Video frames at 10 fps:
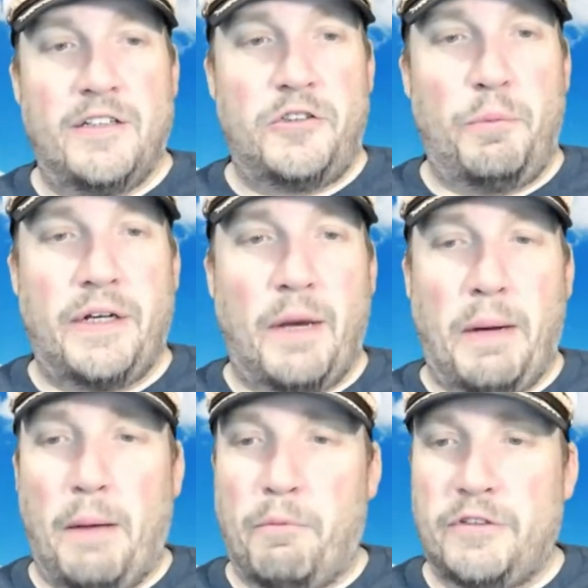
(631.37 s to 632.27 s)
she'll be
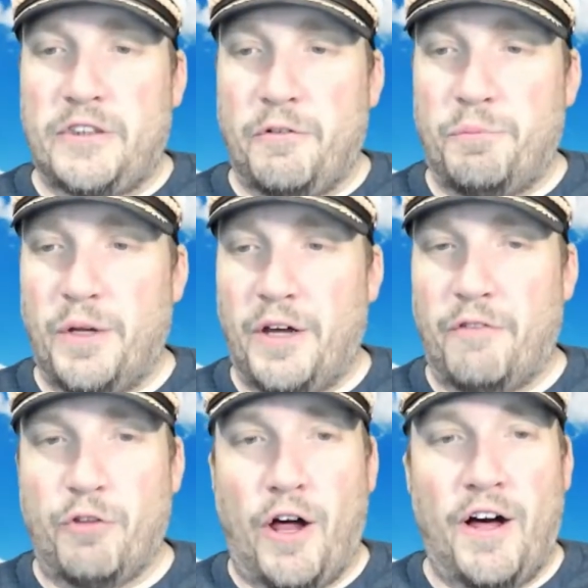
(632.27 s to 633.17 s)
coming up with some
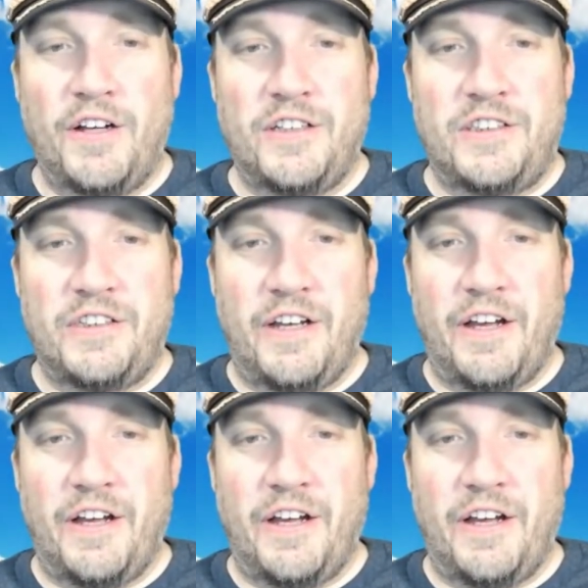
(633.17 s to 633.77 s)
vlogs